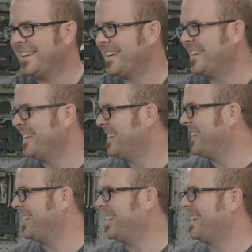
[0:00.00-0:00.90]

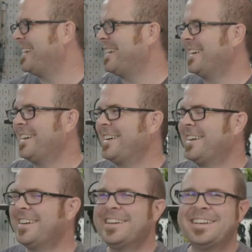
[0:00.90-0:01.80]

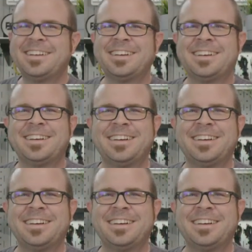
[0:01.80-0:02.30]
The person shown says nothing.